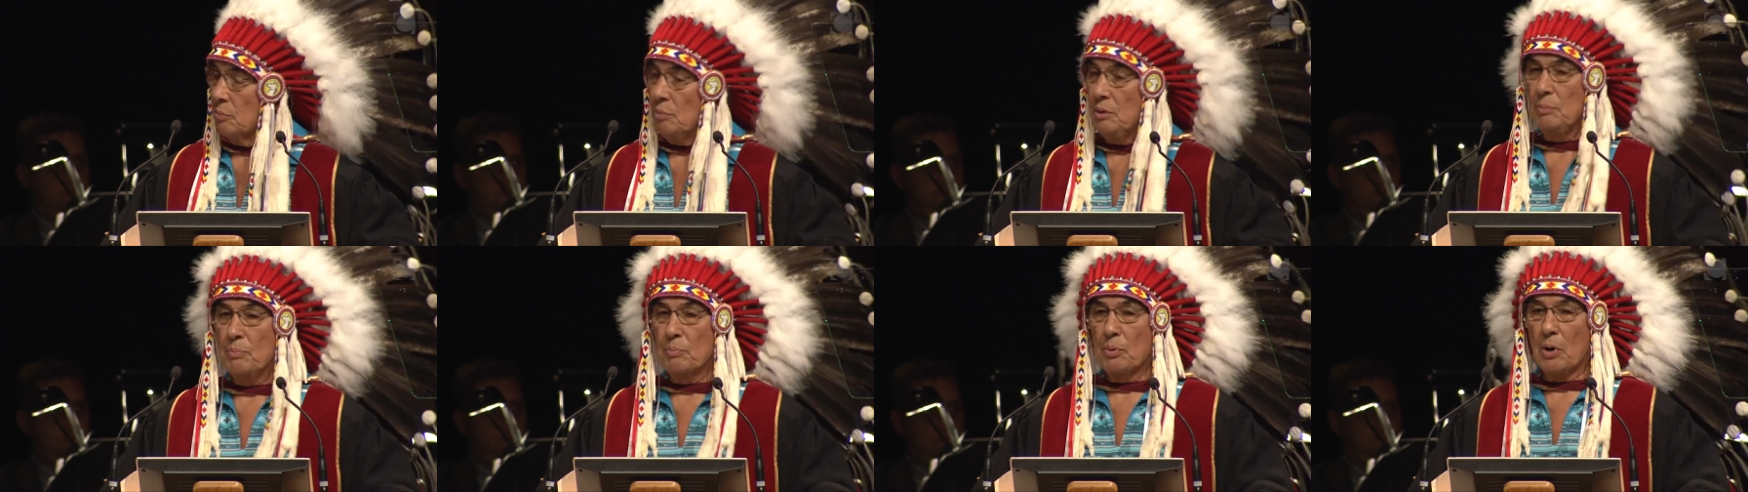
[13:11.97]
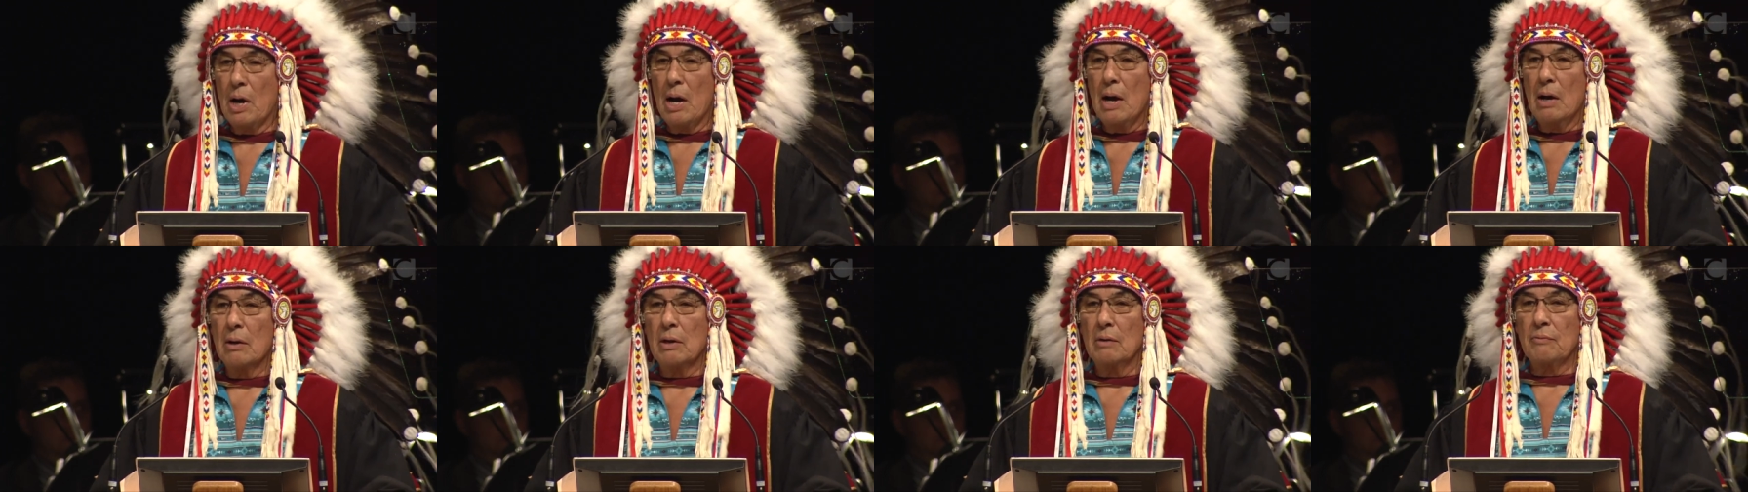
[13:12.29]
be
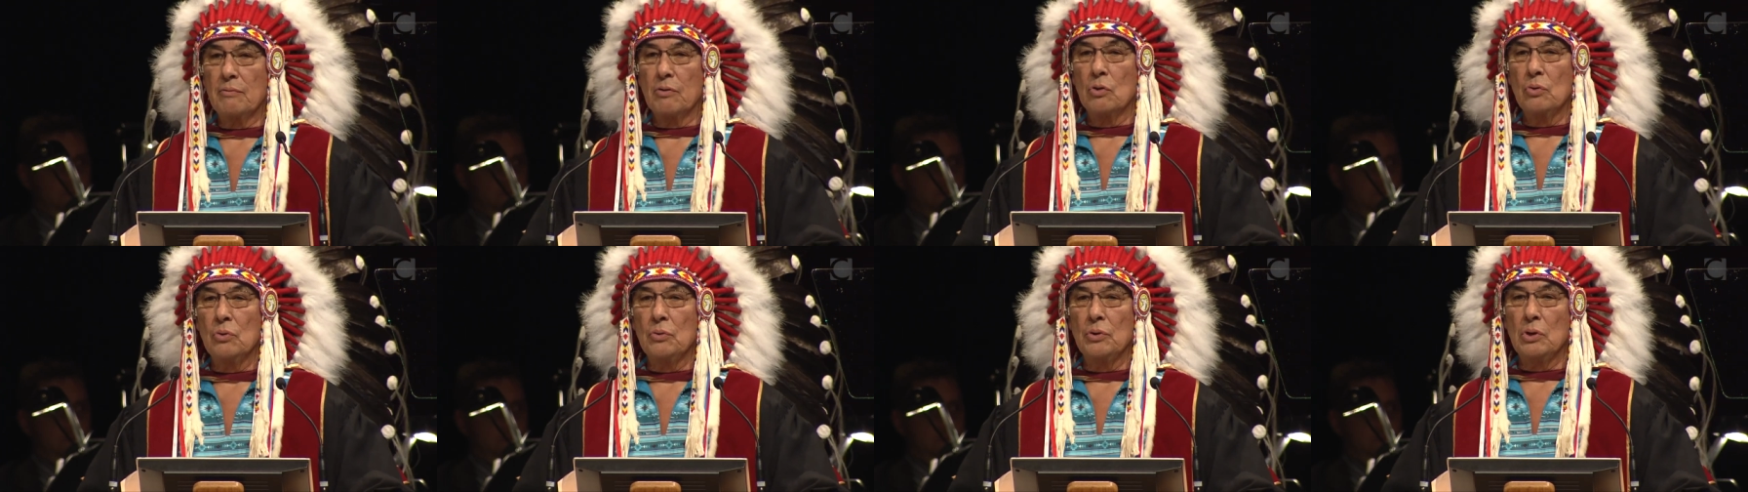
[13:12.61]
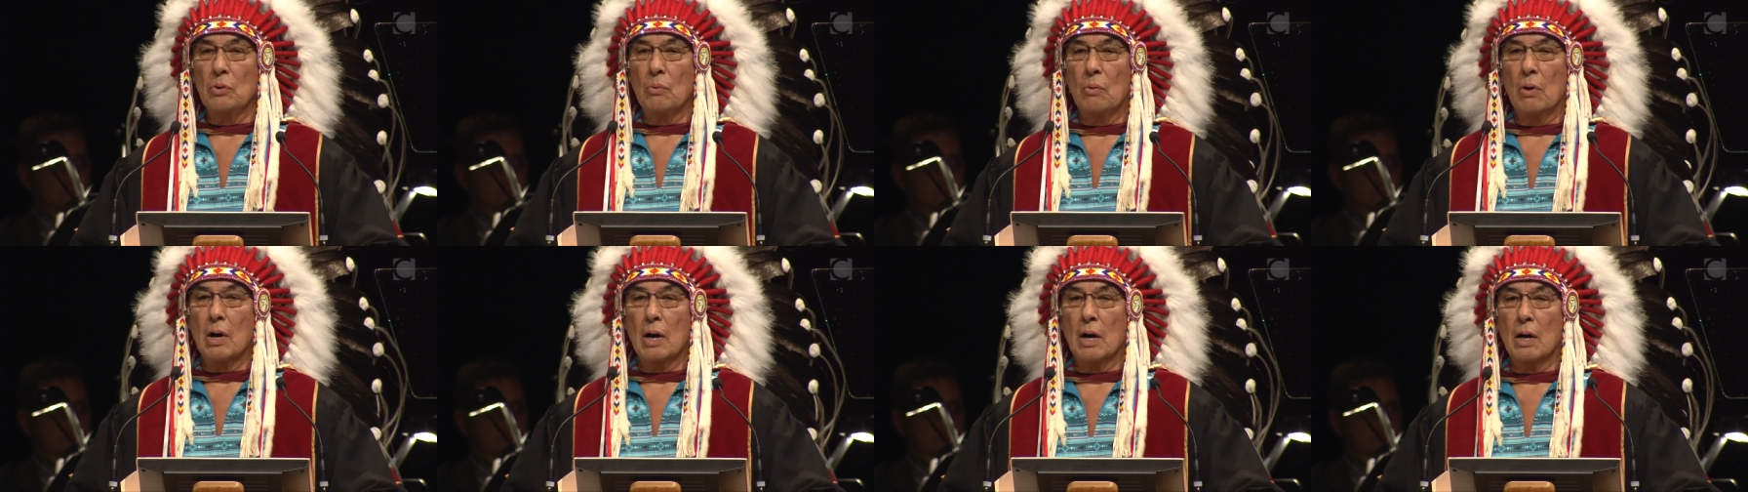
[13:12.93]
proud of who
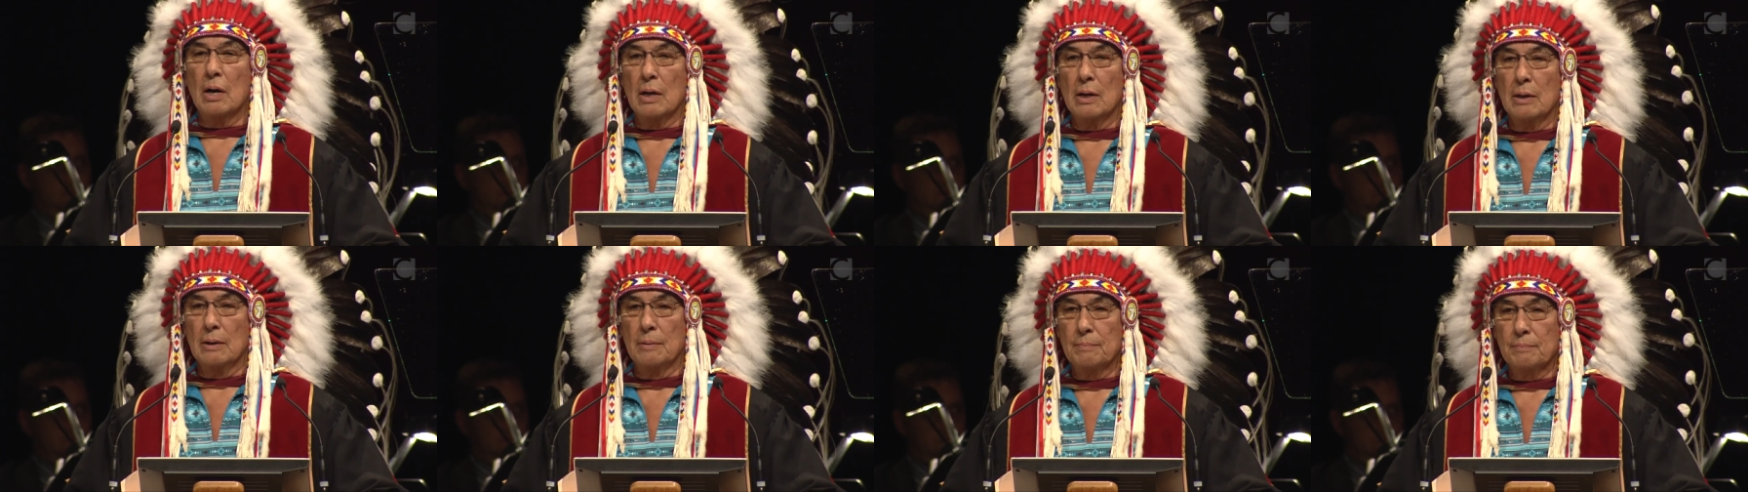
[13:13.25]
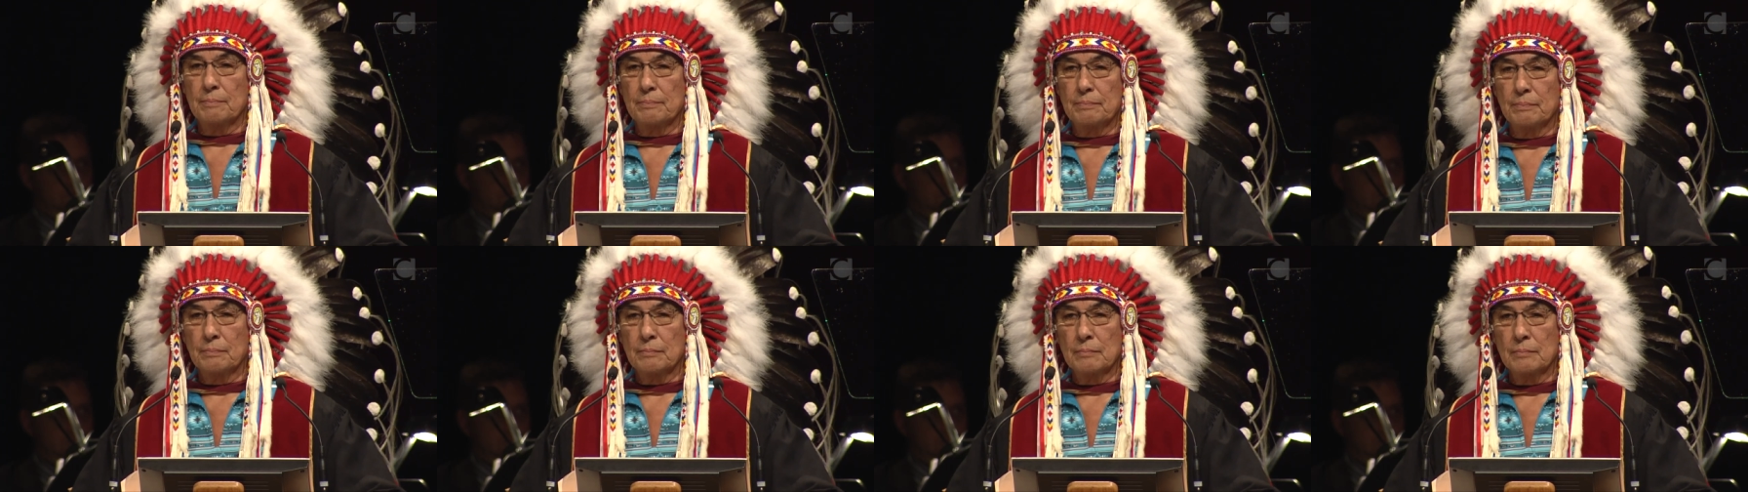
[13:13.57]
you are.
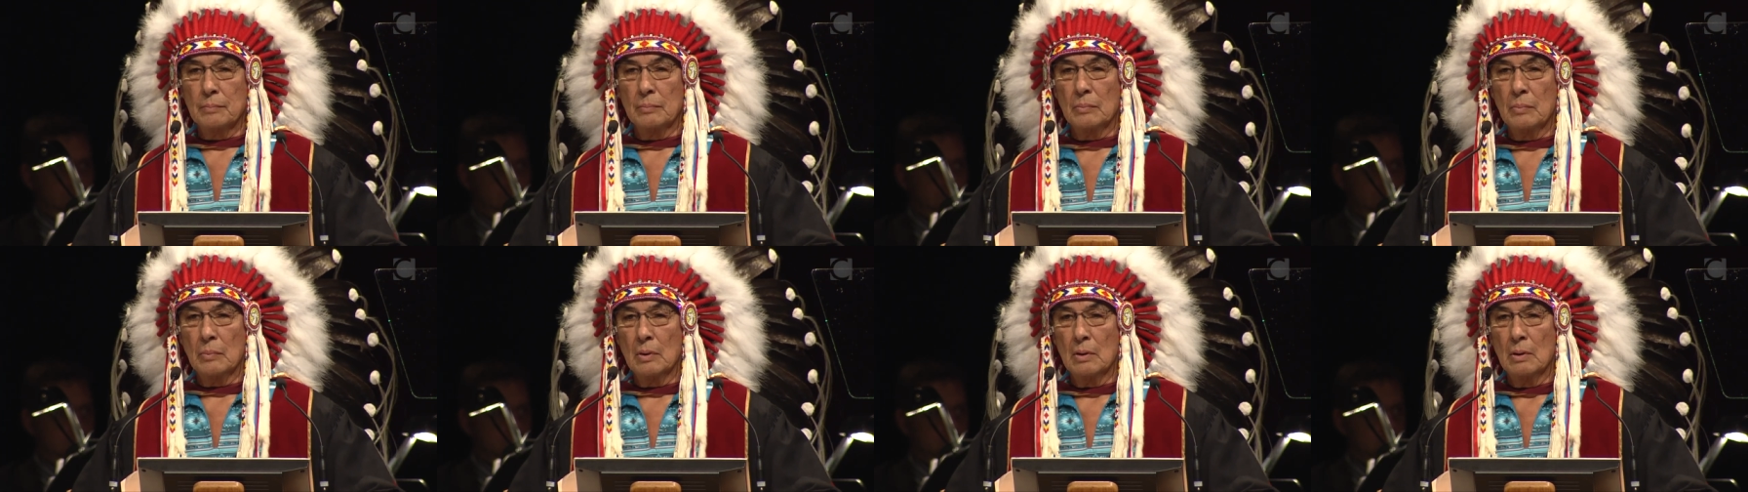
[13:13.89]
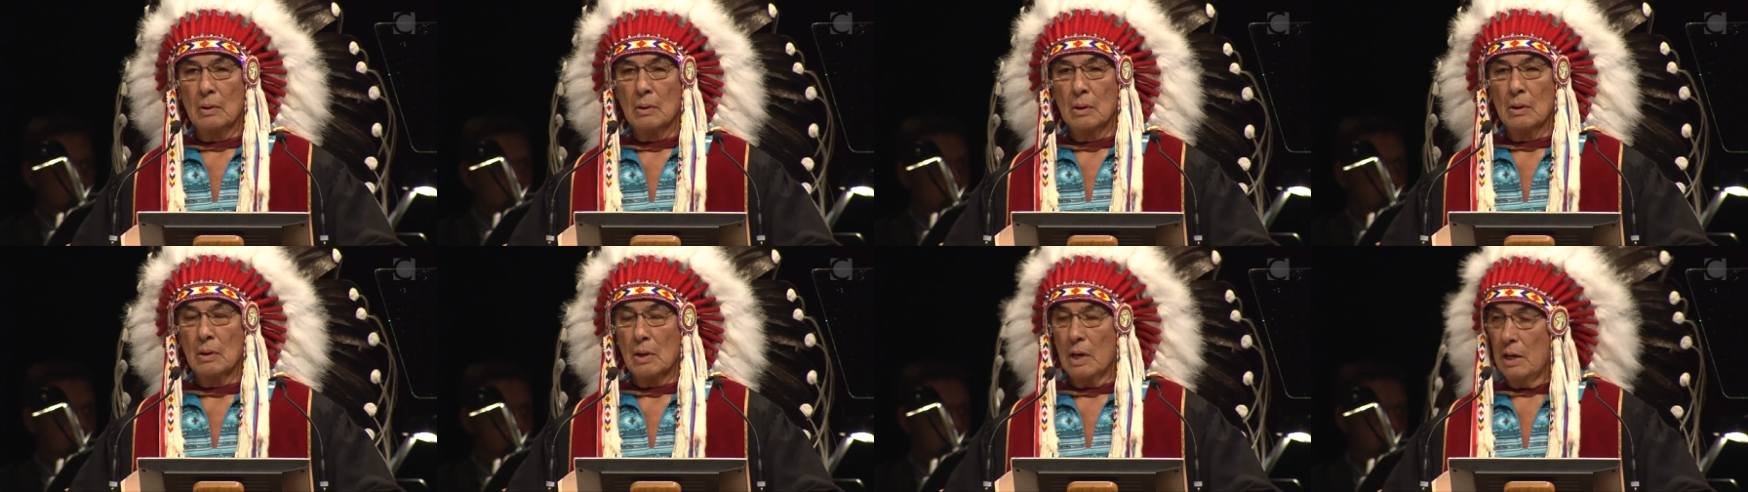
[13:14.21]

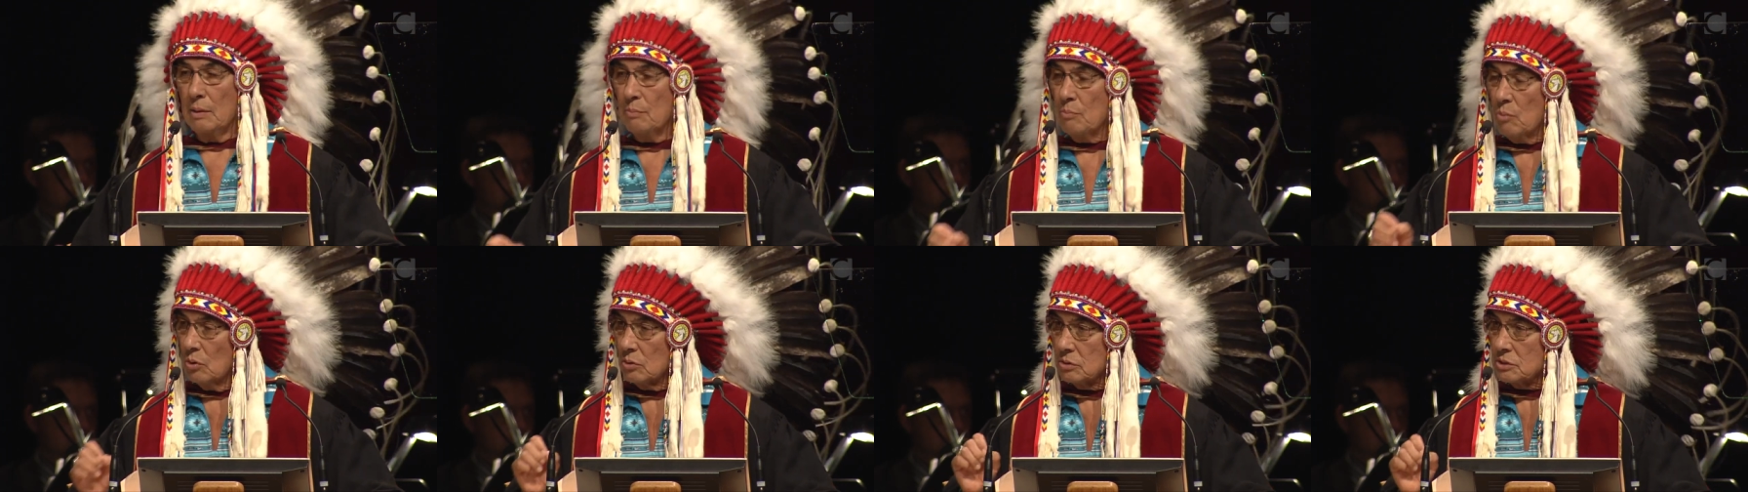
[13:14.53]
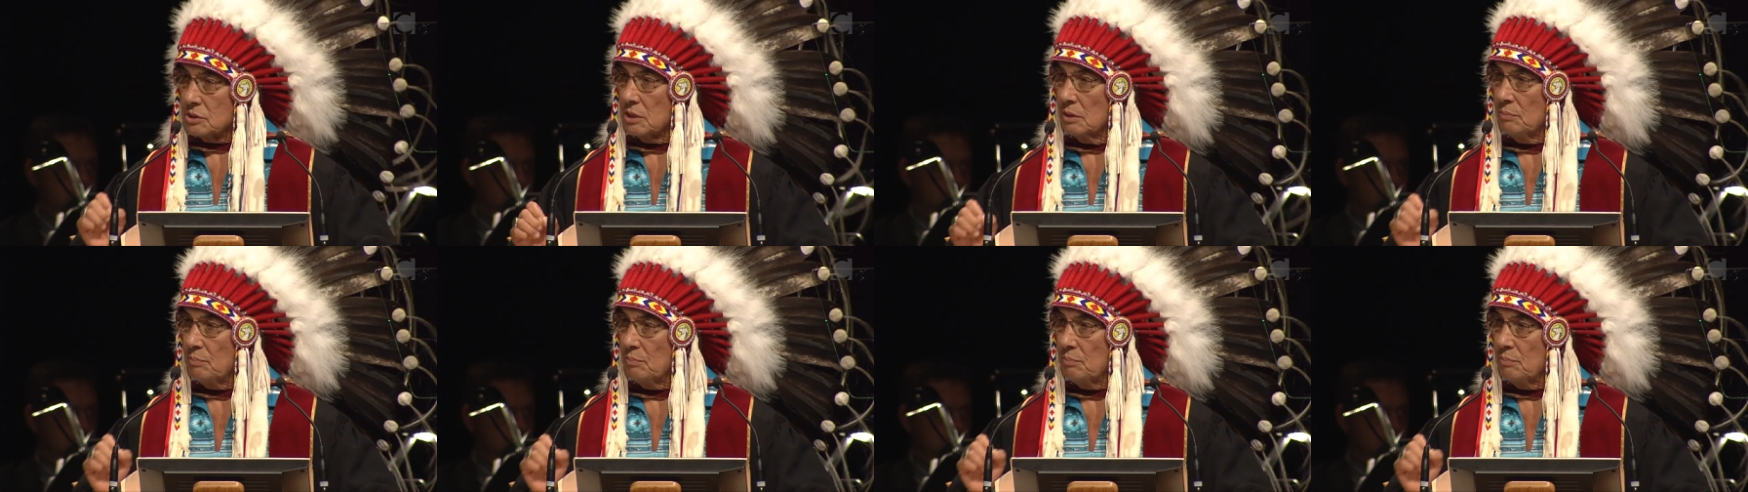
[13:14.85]
And most